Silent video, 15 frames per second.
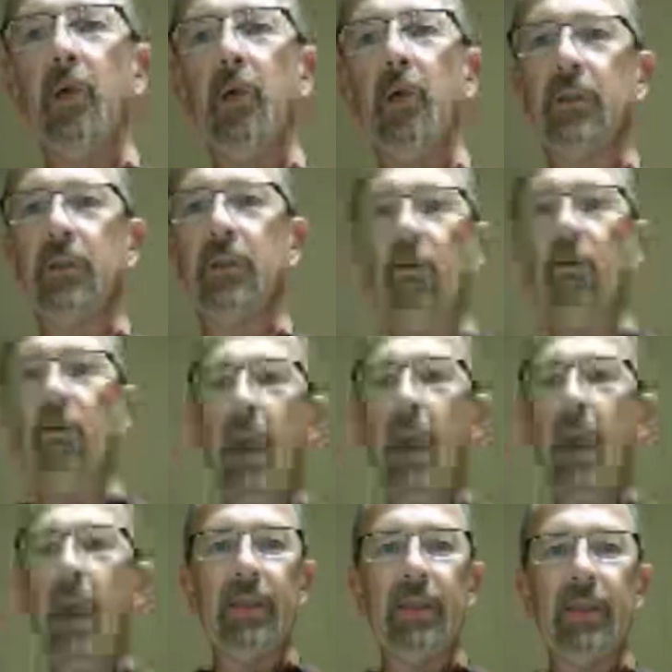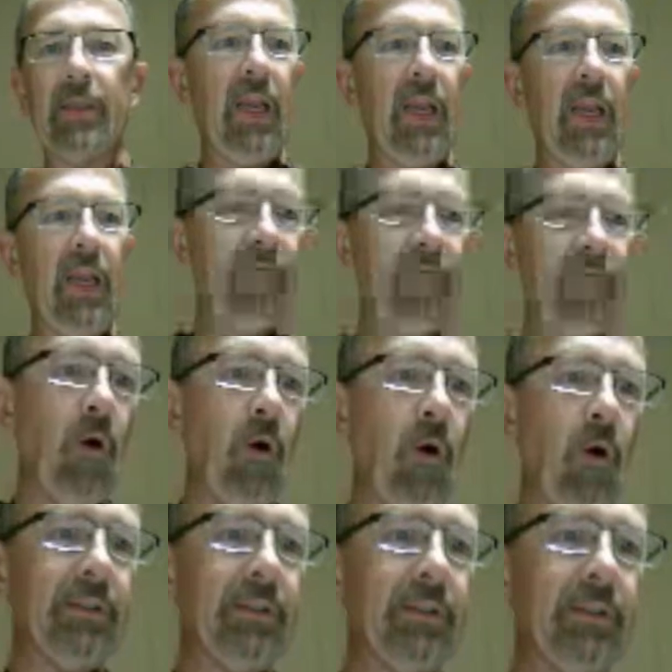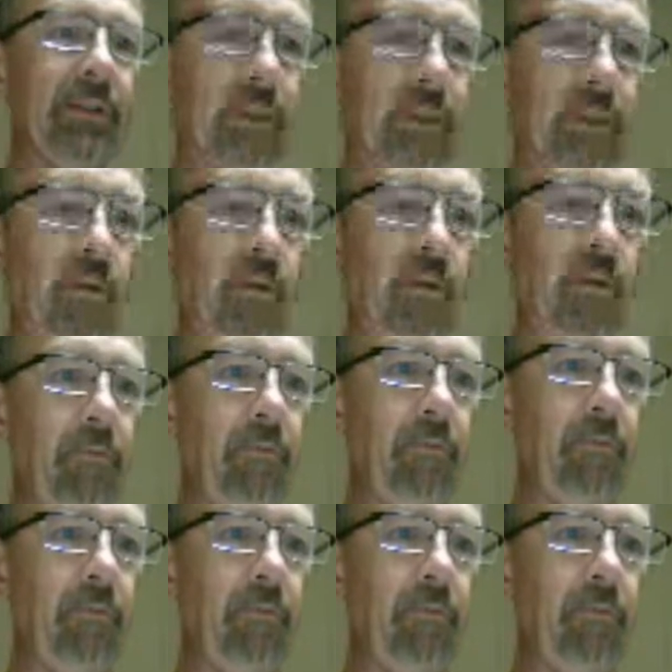what's true. And it's saying if it wasn't true,